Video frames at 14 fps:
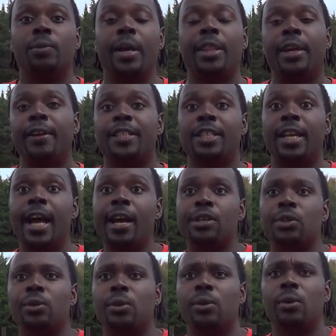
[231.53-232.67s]
whether it's
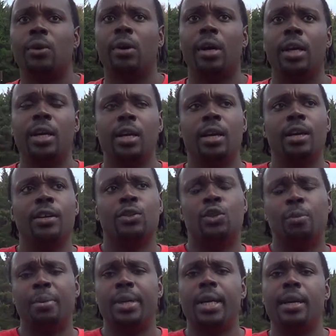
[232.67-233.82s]
natural or
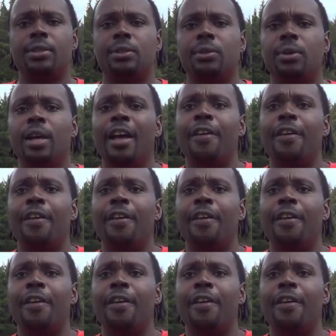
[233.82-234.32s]
supernatural,